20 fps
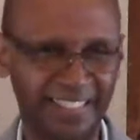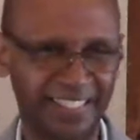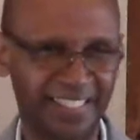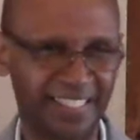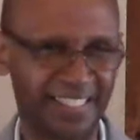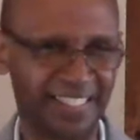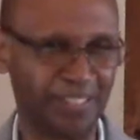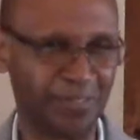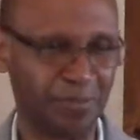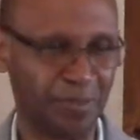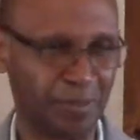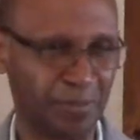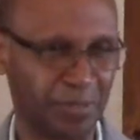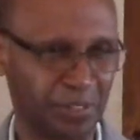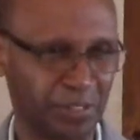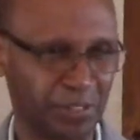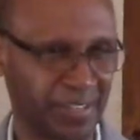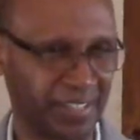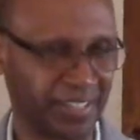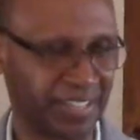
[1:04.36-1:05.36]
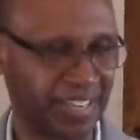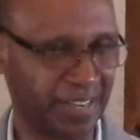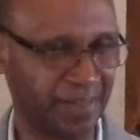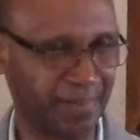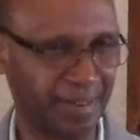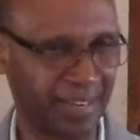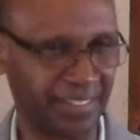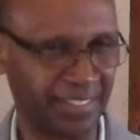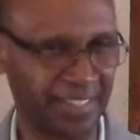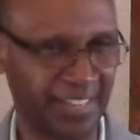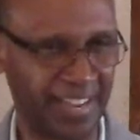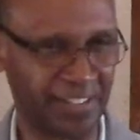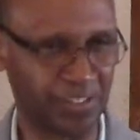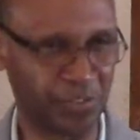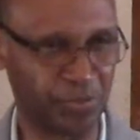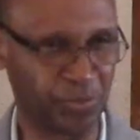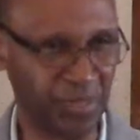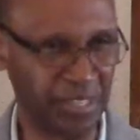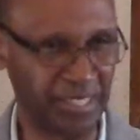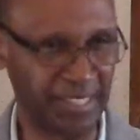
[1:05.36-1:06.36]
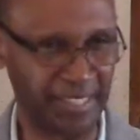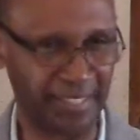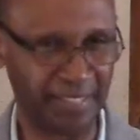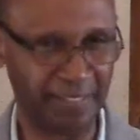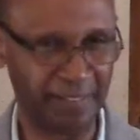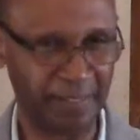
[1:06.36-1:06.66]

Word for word: uh, we were talking about last week.